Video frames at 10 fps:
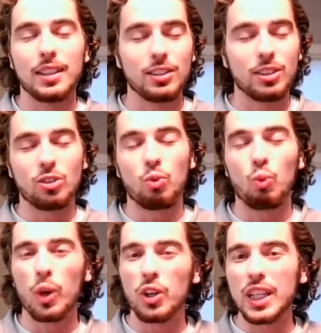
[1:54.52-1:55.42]
this is
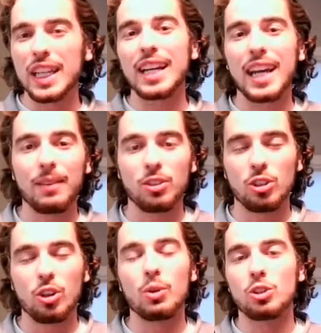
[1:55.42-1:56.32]
where they kind of have to
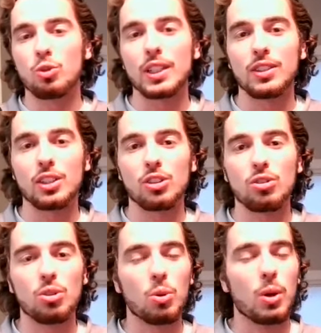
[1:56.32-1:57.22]
go and transition
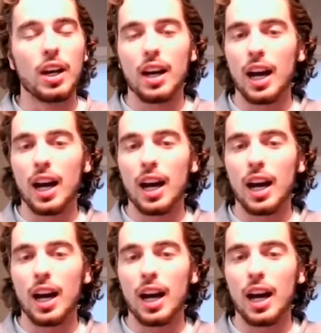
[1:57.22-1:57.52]
to.